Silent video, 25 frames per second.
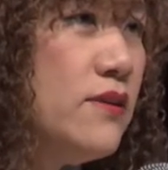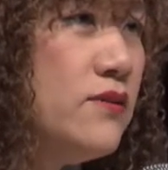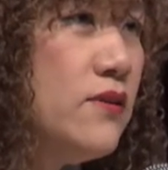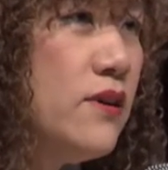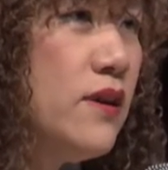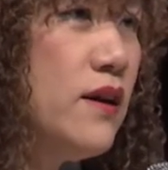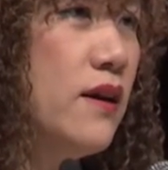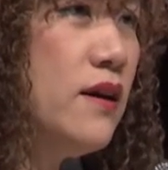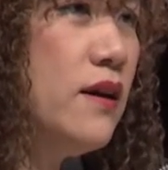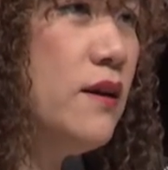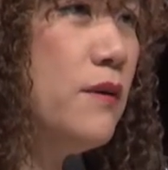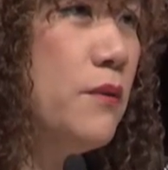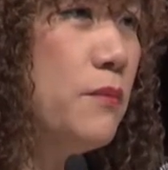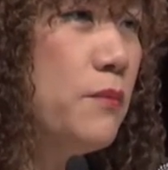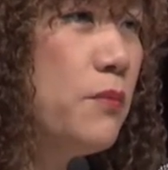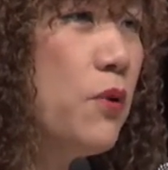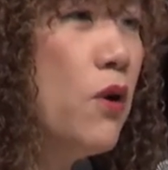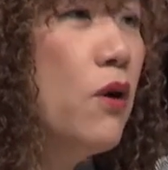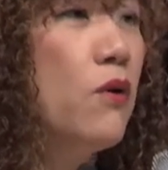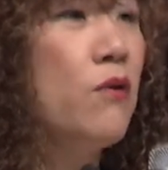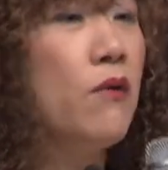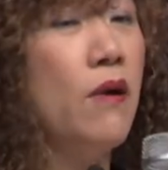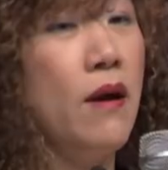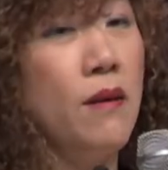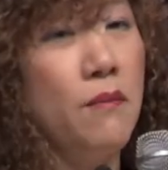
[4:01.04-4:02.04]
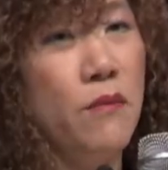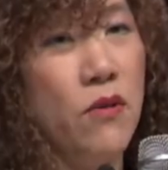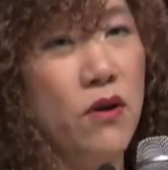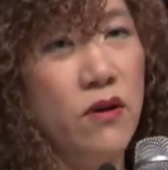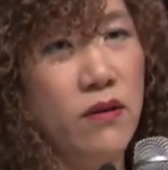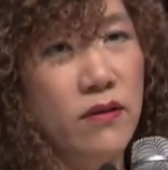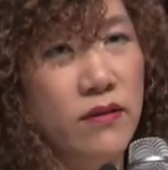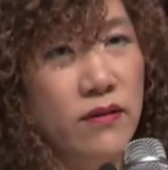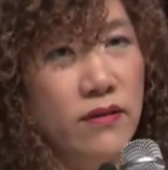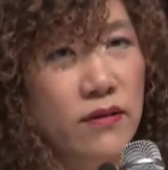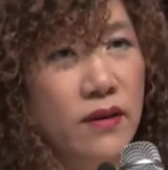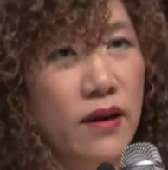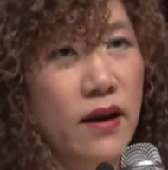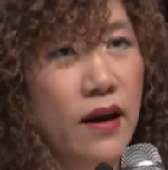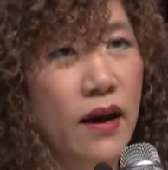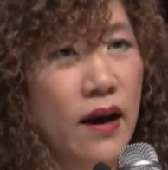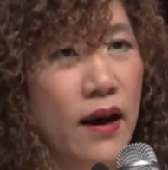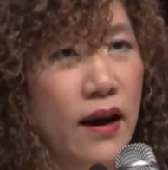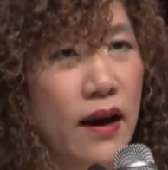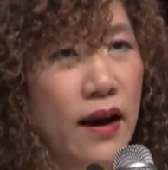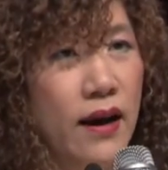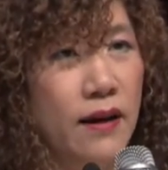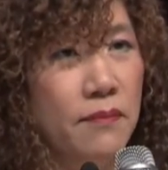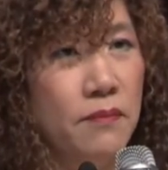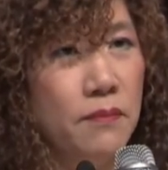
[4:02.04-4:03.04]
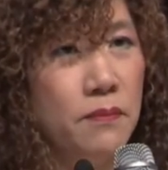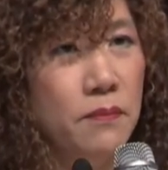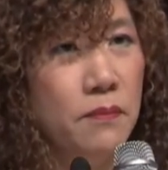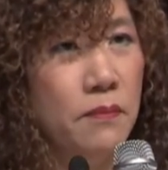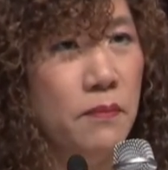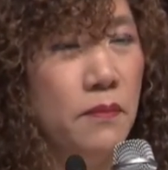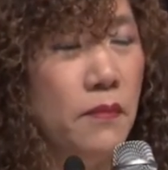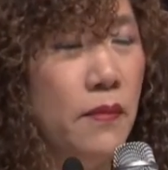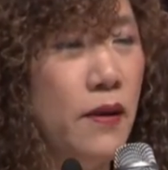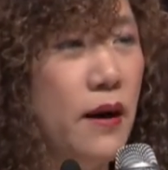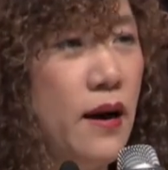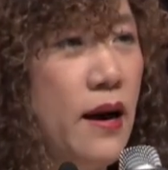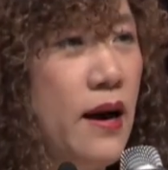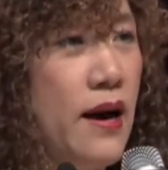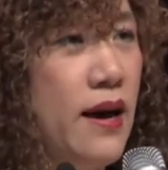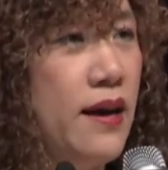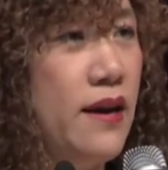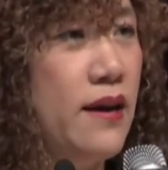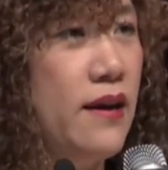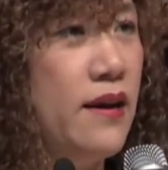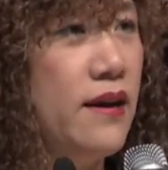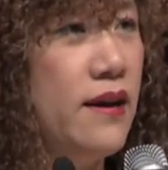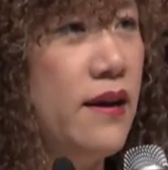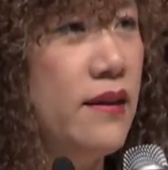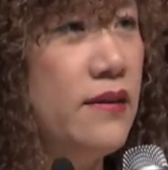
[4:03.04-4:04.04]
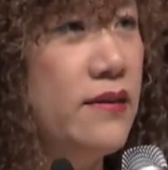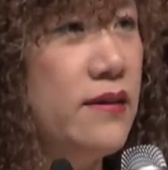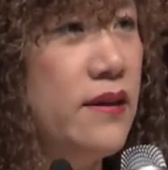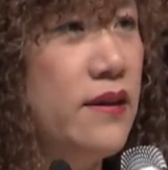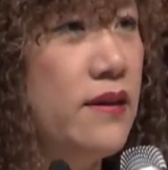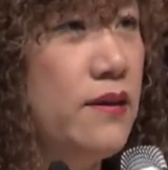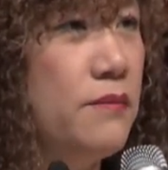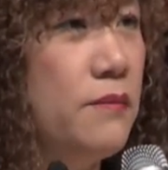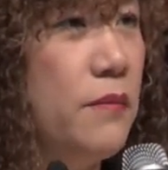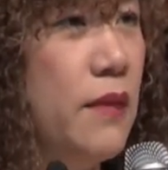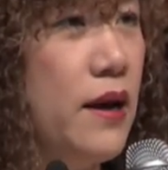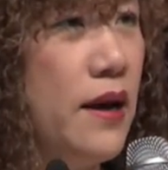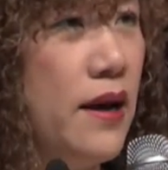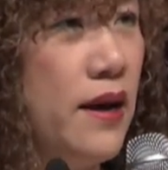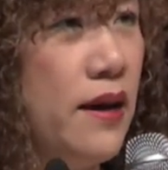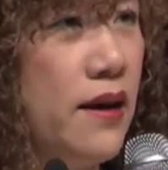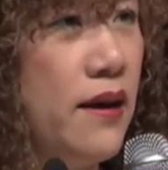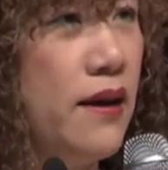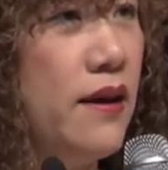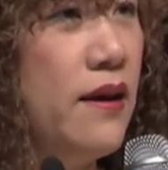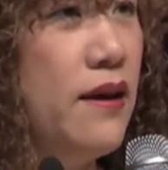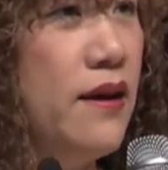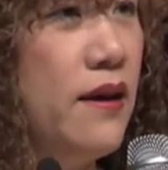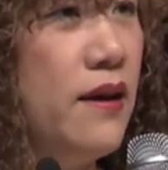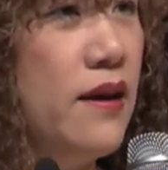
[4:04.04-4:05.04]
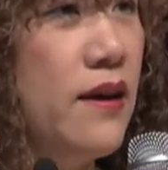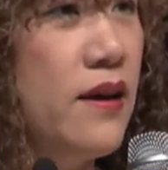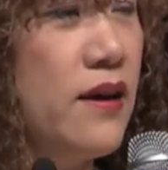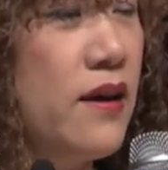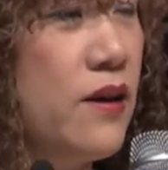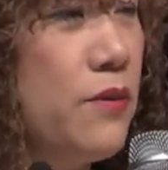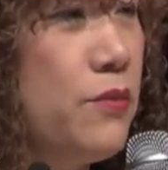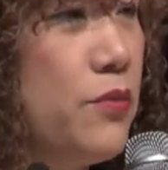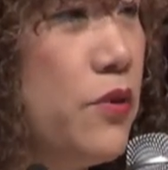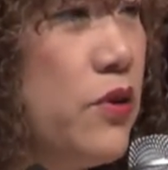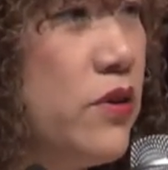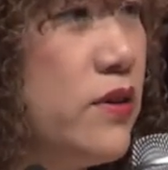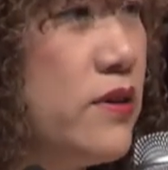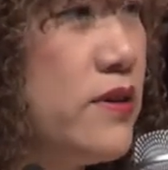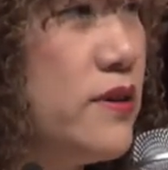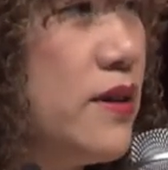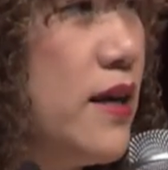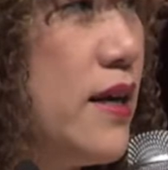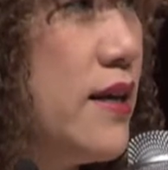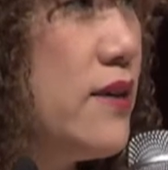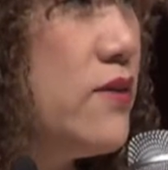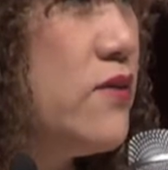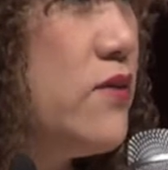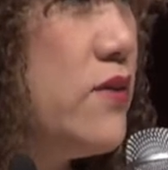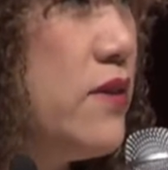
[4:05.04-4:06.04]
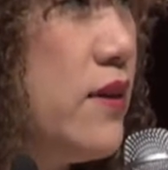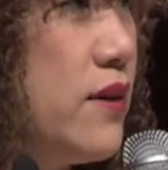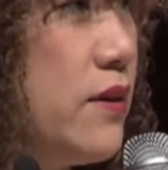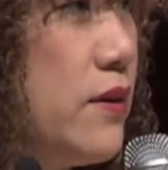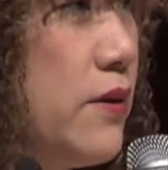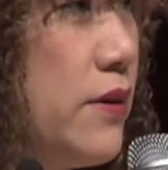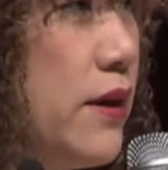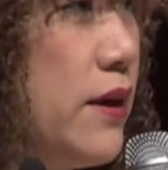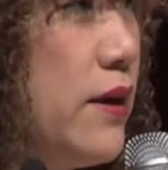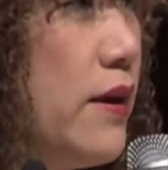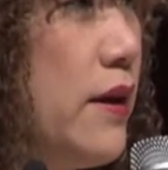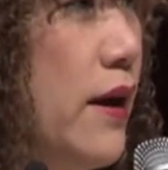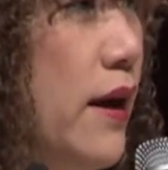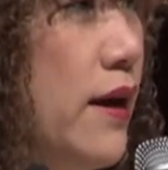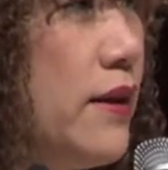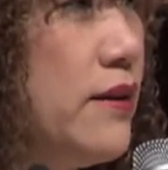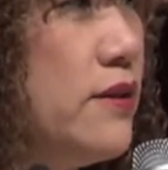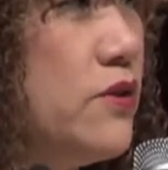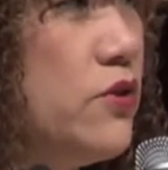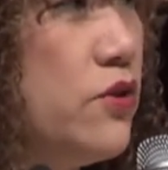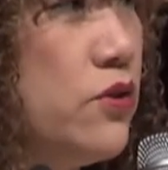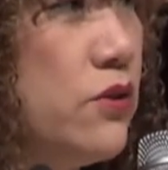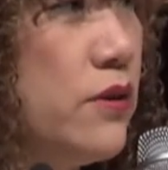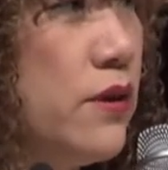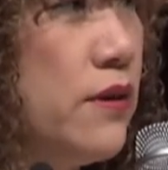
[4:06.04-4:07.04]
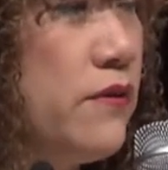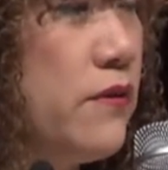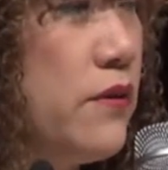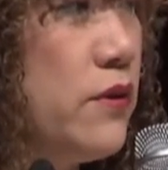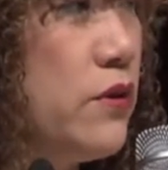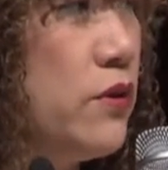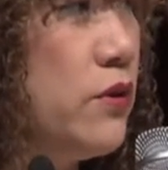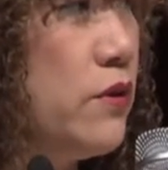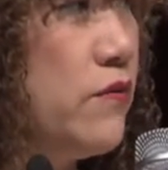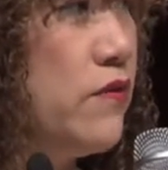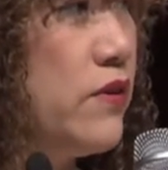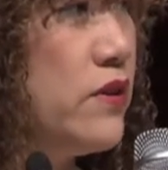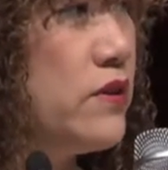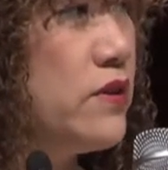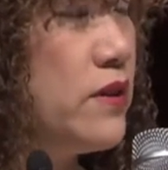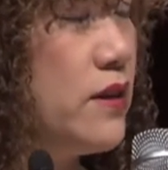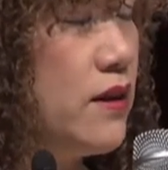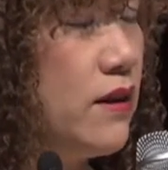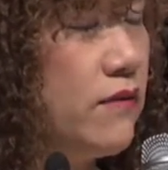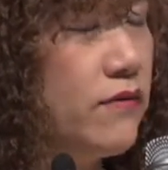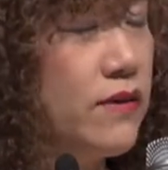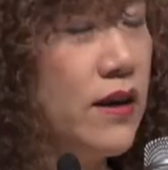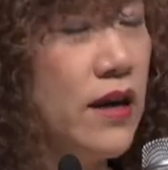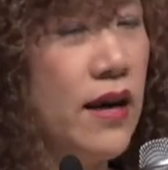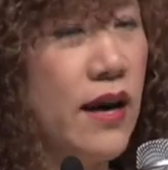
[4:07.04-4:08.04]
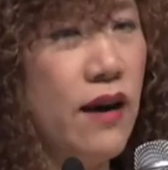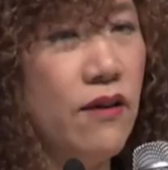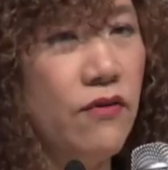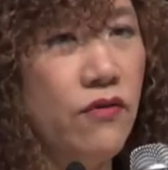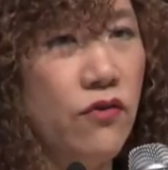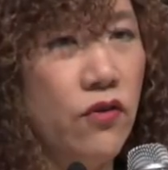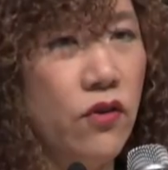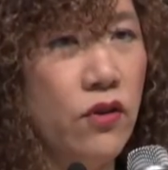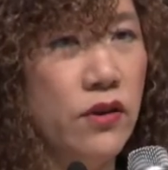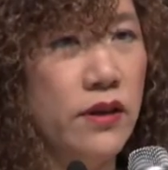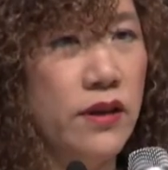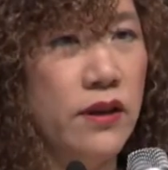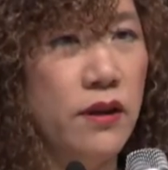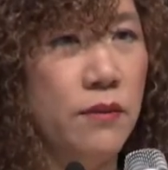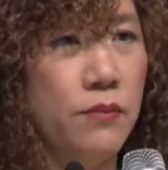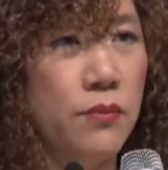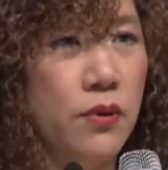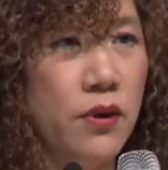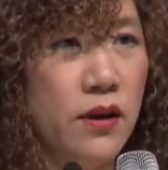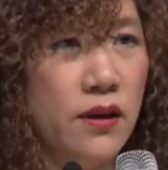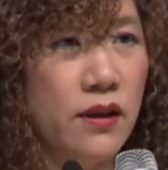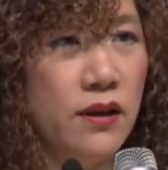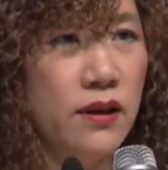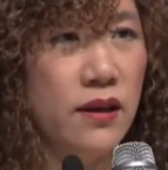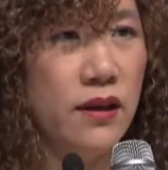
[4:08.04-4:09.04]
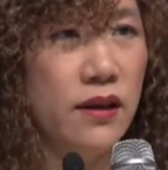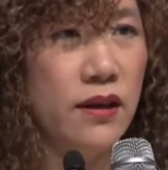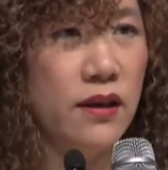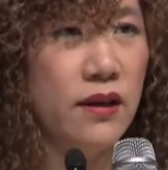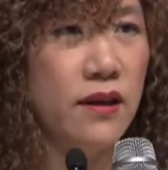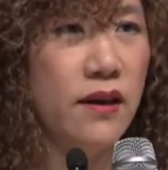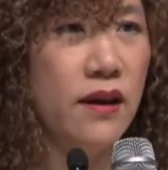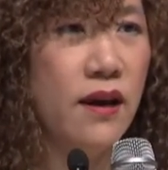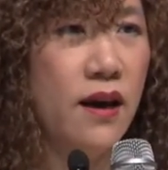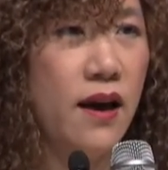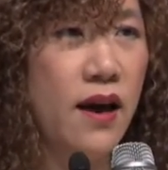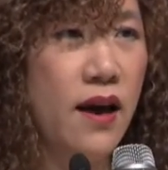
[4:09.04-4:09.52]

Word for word: as a programmer. Um, I uh, did my computer science degree at the Uni University of California, Berkeley.